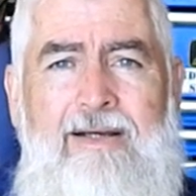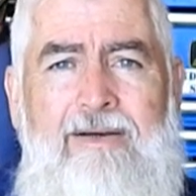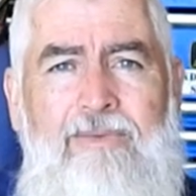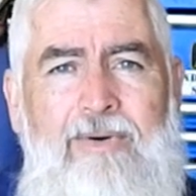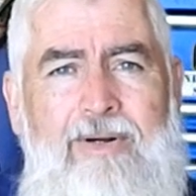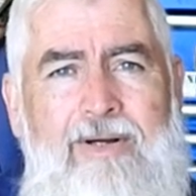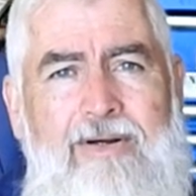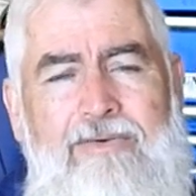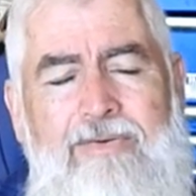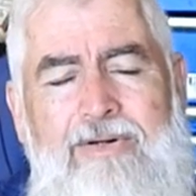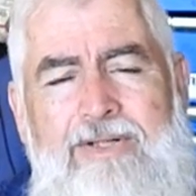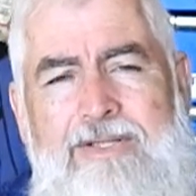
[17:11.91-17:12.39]

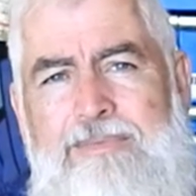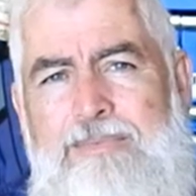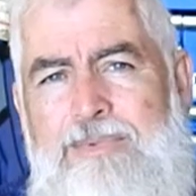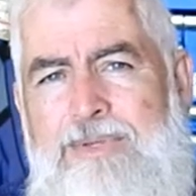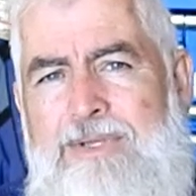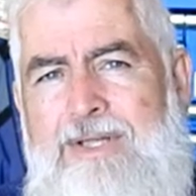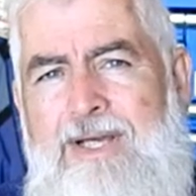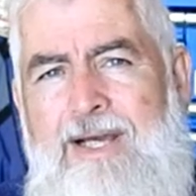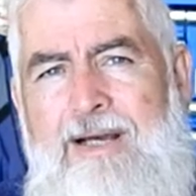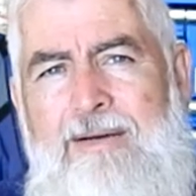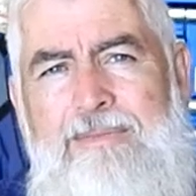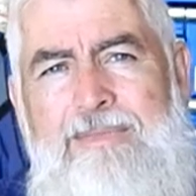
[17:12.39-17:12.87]
When
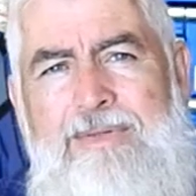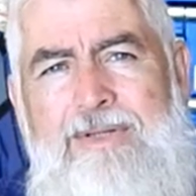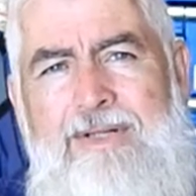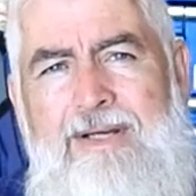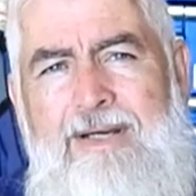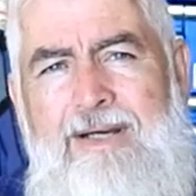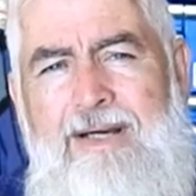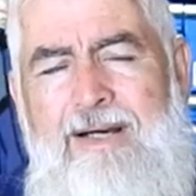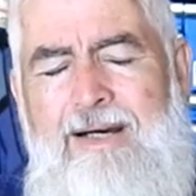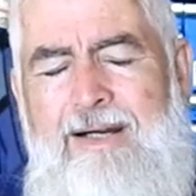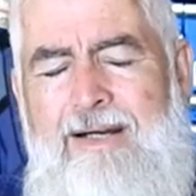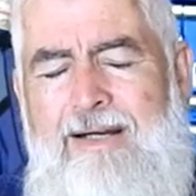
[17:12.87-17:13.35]
Christmas comes,
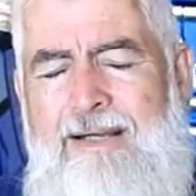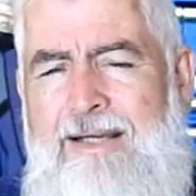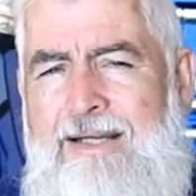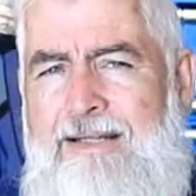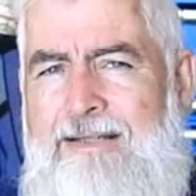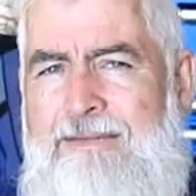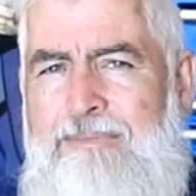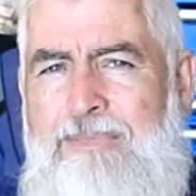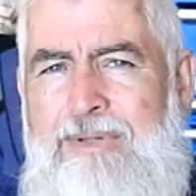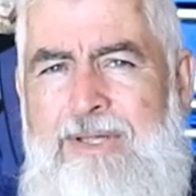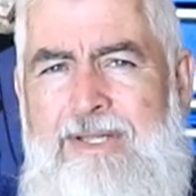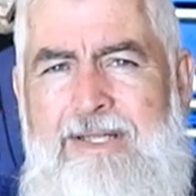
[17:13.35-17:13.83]
God,
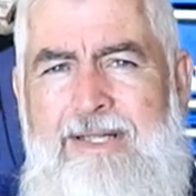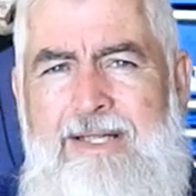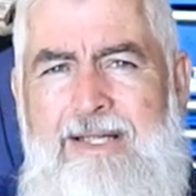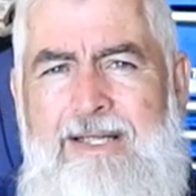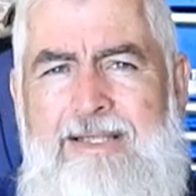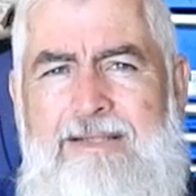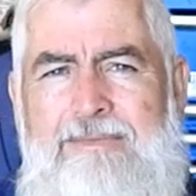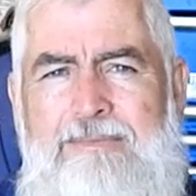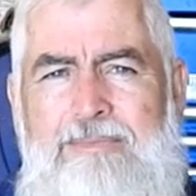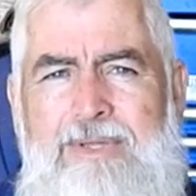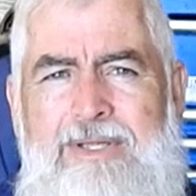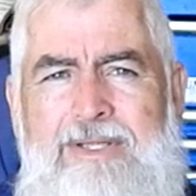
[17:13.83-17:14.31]
it
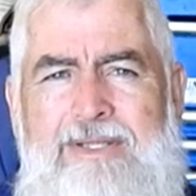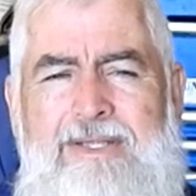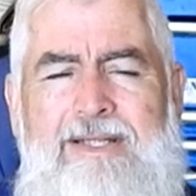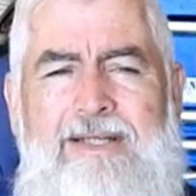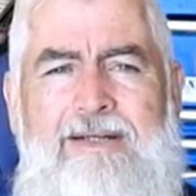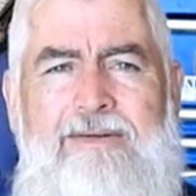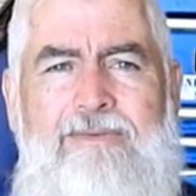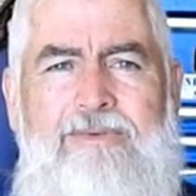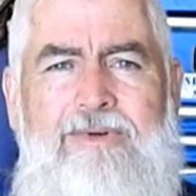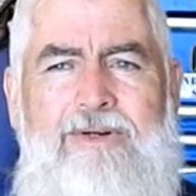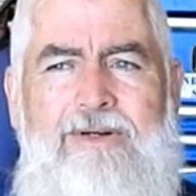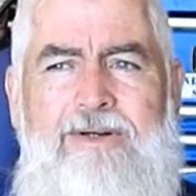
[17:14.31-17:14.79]
gets busy
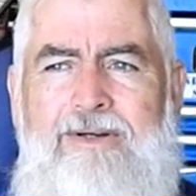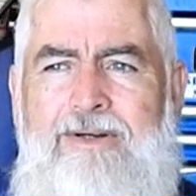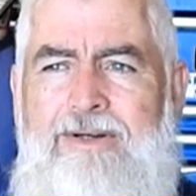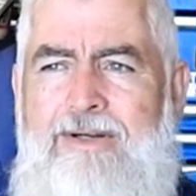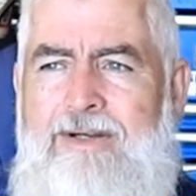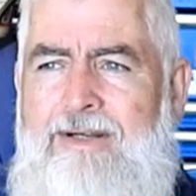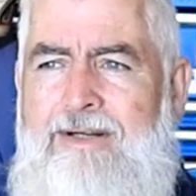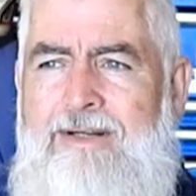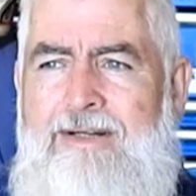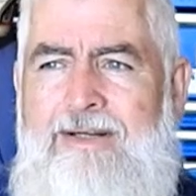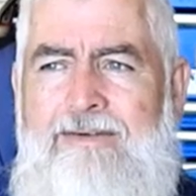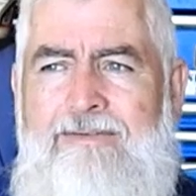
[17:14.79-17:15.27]
at
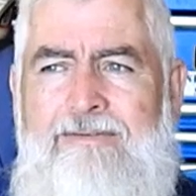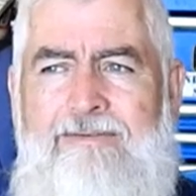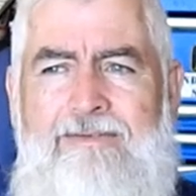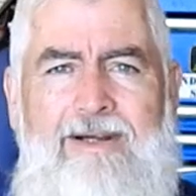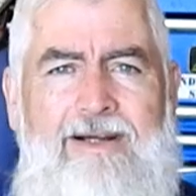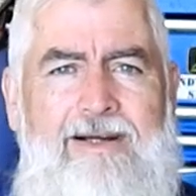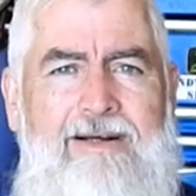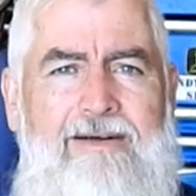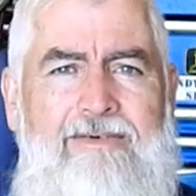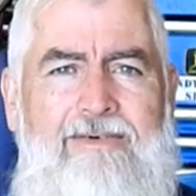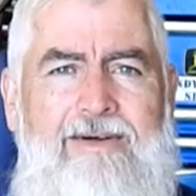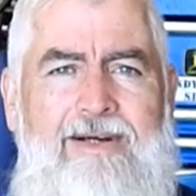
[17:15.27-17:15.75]
work, and you're
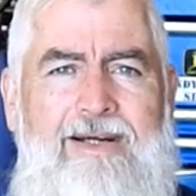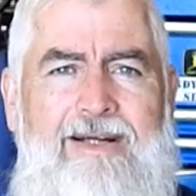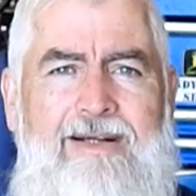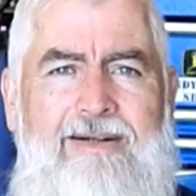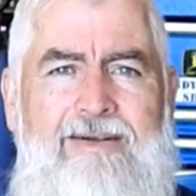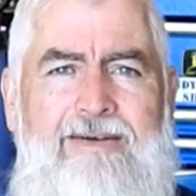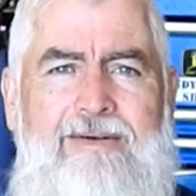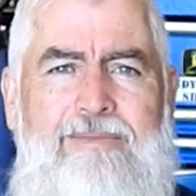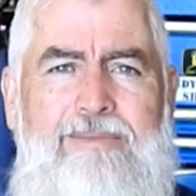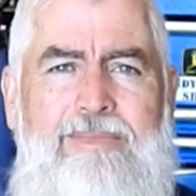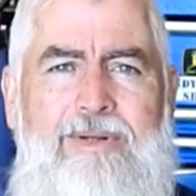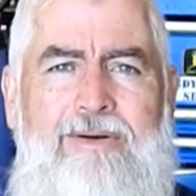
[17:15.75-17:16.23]
running around
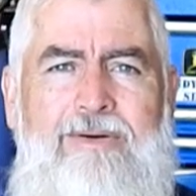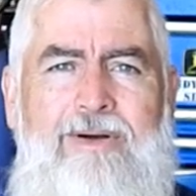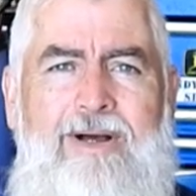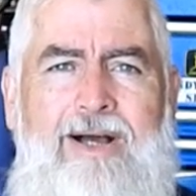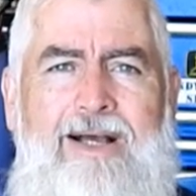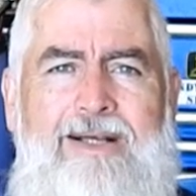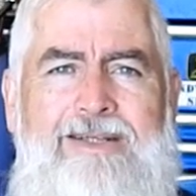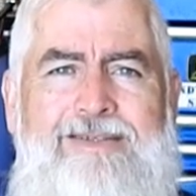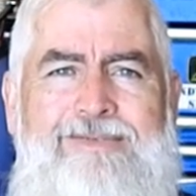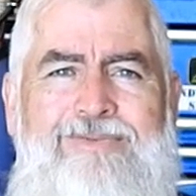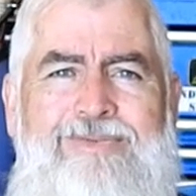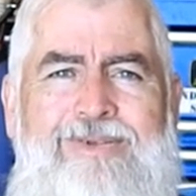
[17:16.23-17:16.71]
like a
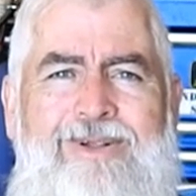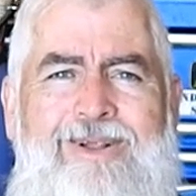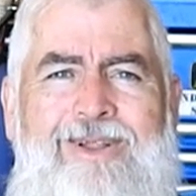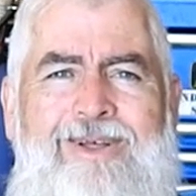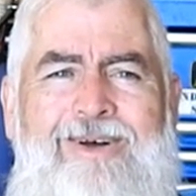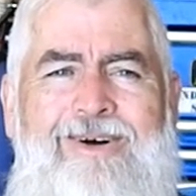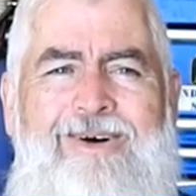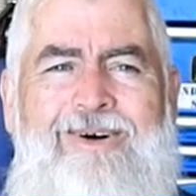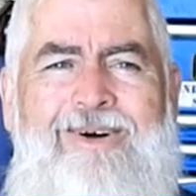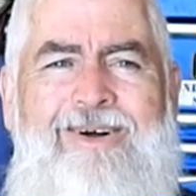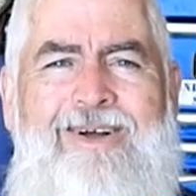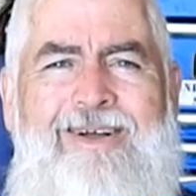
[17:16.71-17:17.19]
blue-ass
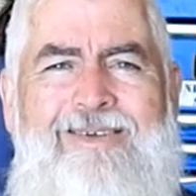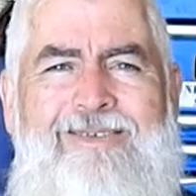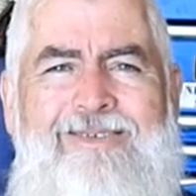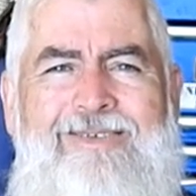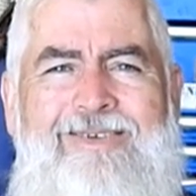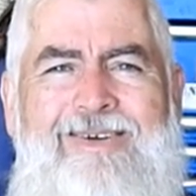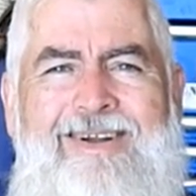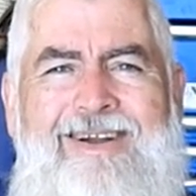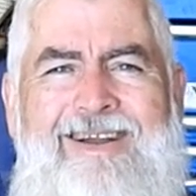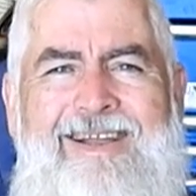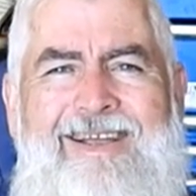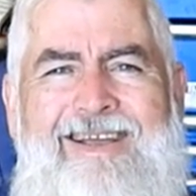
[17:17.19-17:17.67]
fly.
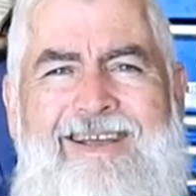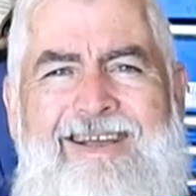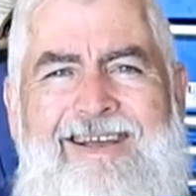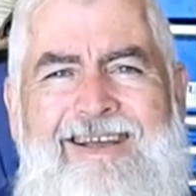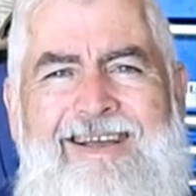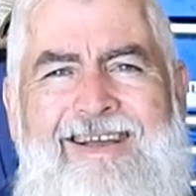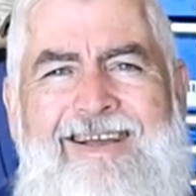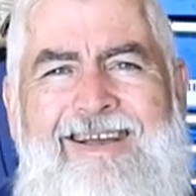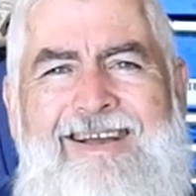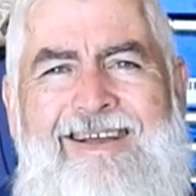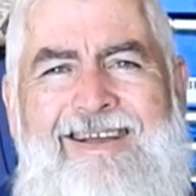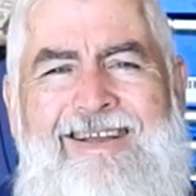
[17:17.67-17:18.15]
Like,
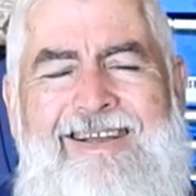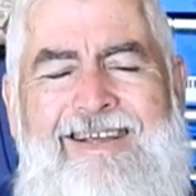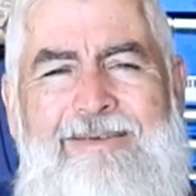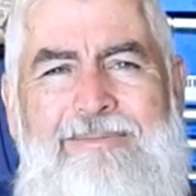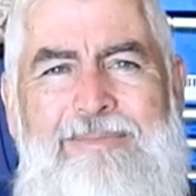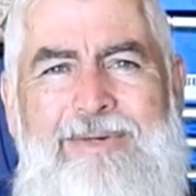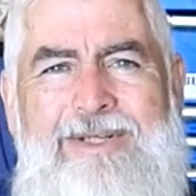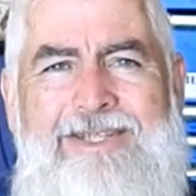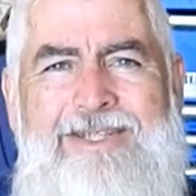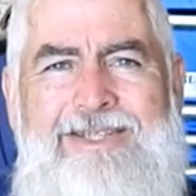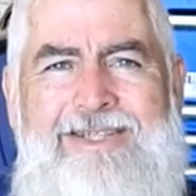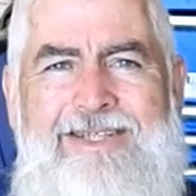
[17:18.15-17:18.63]
your
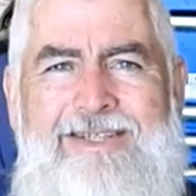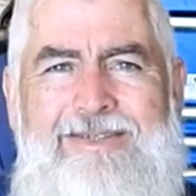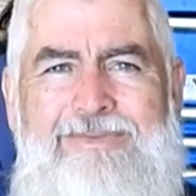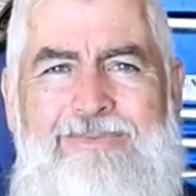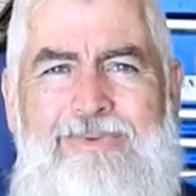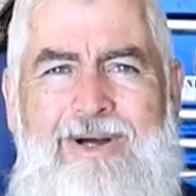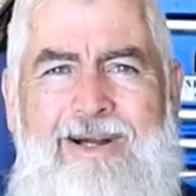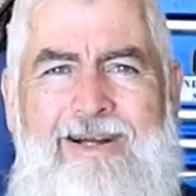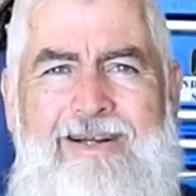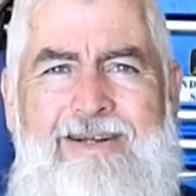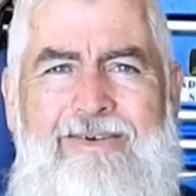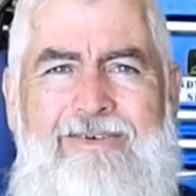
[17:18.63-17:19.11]
missus is
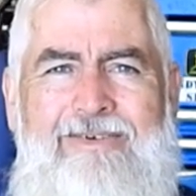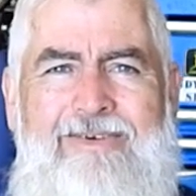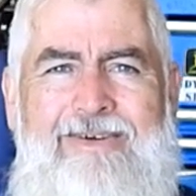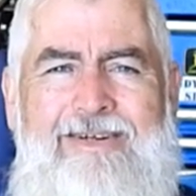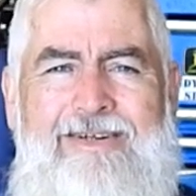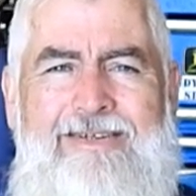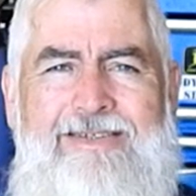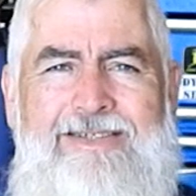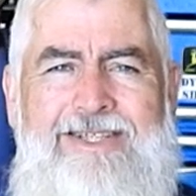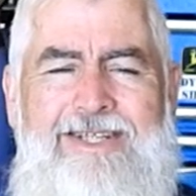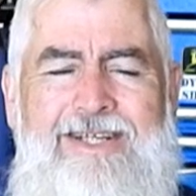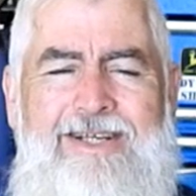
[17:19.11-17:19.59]

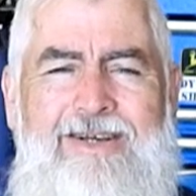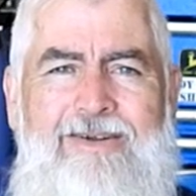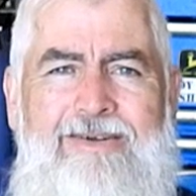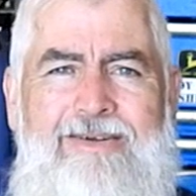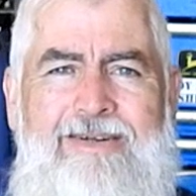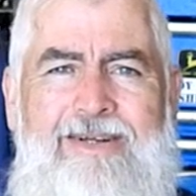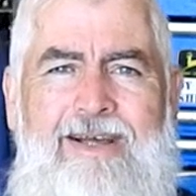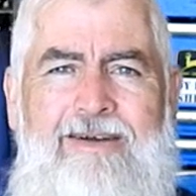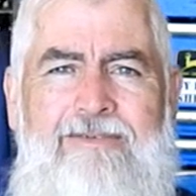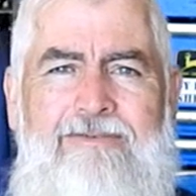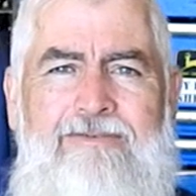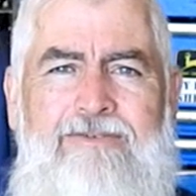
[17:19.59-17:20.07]
wondering if she got
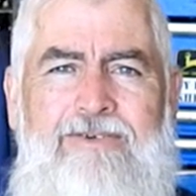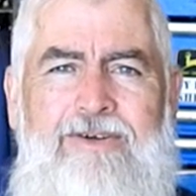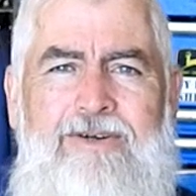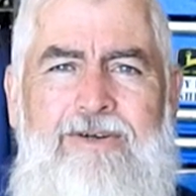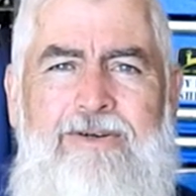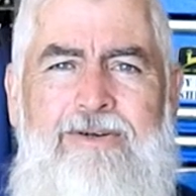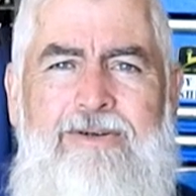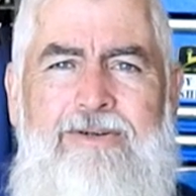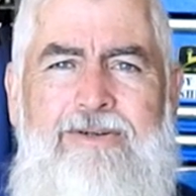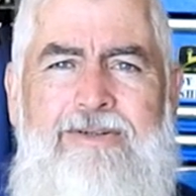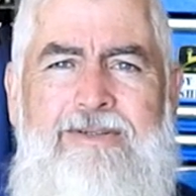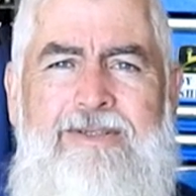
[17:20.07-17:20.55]
enough
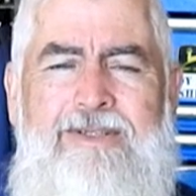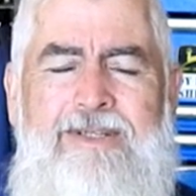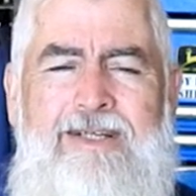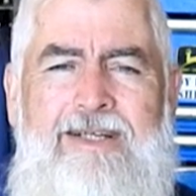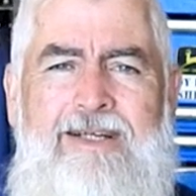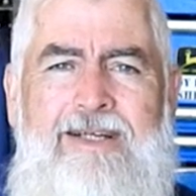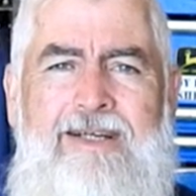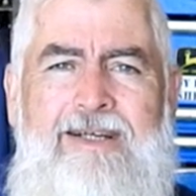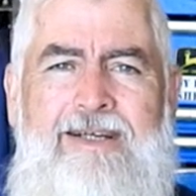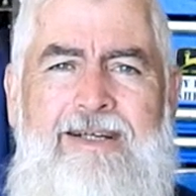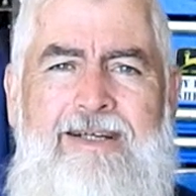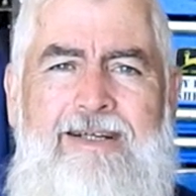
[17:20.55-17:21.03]
food,
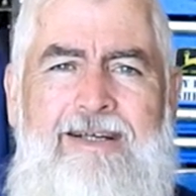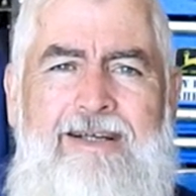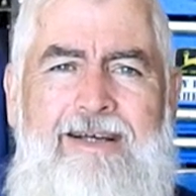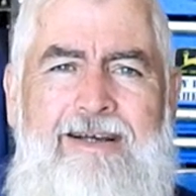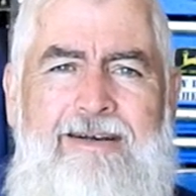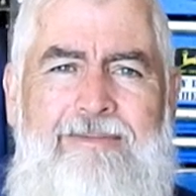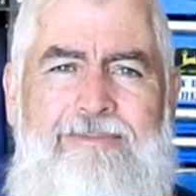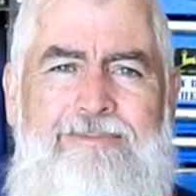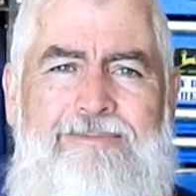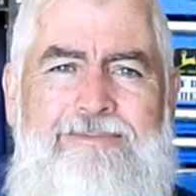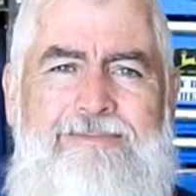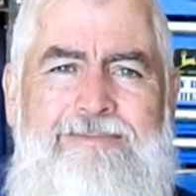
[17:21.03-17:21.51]

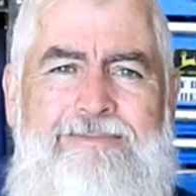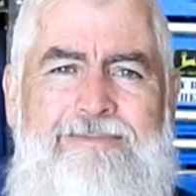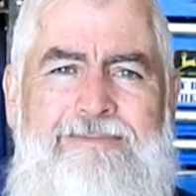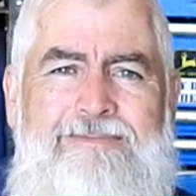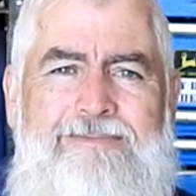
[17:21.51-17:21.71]
and